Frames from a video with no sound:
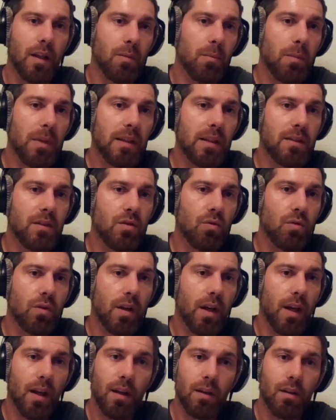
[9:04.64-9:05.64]
means you
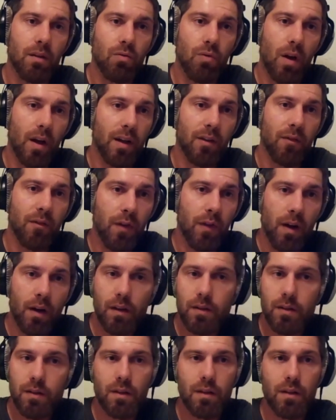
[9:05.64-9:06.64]
can ride
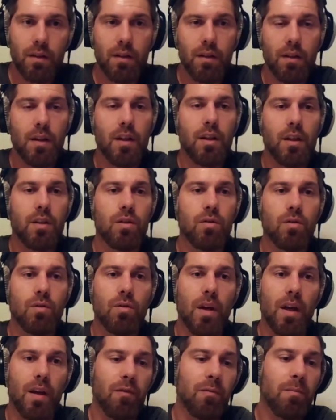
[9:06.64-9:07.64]
faster. You
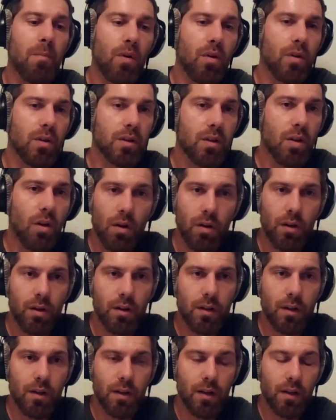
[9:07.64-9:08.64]
have more
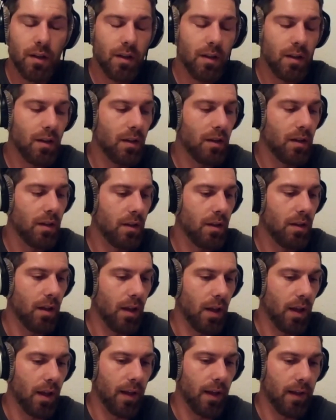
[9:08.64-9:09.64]
torque.
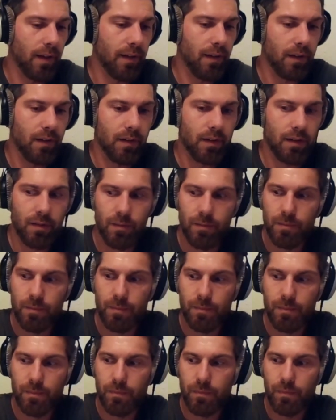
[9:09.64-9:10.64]
And
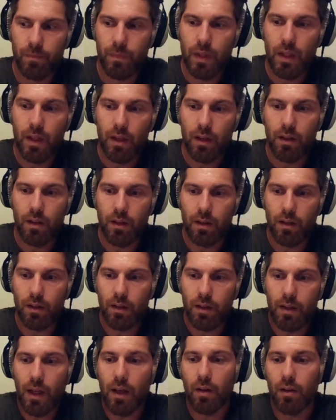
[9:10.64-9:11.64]

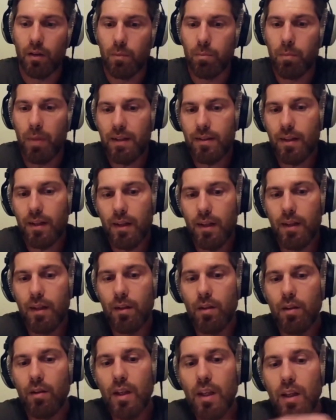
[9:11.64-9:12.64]
yeah,
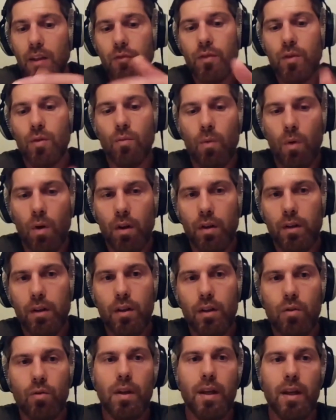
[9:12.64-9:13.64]
basically, if you want,
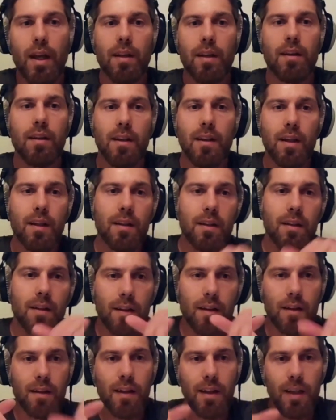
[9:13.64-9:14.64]
you can dig
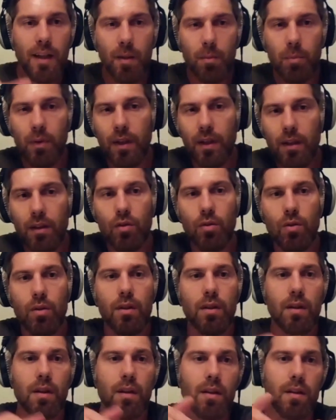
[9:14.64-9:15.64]
deep into
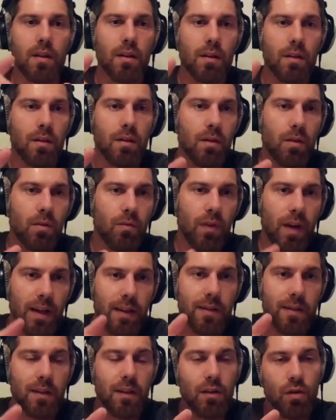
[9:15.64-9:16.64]
the
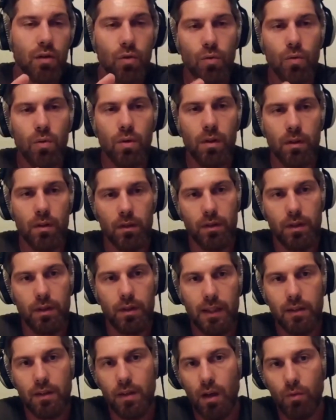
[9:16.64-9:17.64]
Vesc tool,
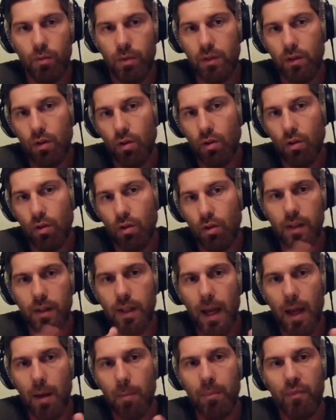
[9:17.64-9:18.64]
that's how it's called, the
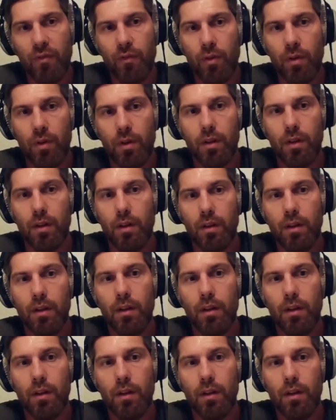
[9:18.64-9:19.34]
app for the,